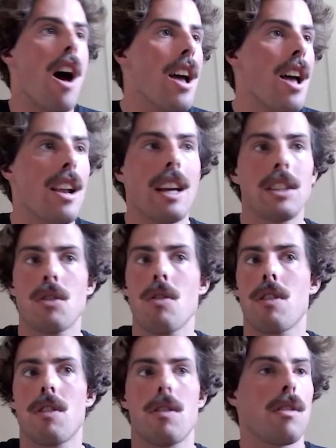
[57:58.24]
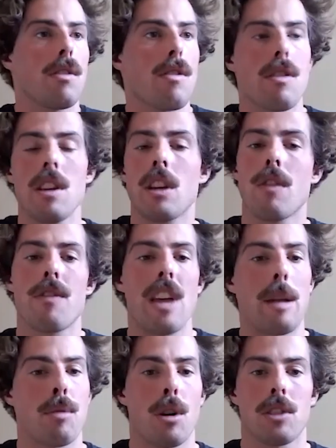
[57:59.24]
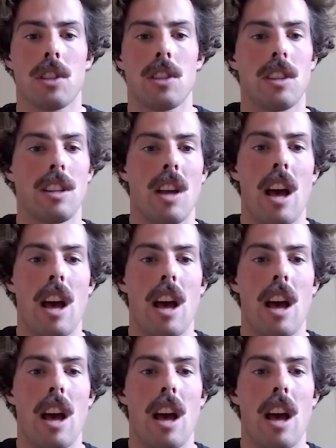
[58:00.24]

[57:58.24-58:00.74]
I, I like to think of that process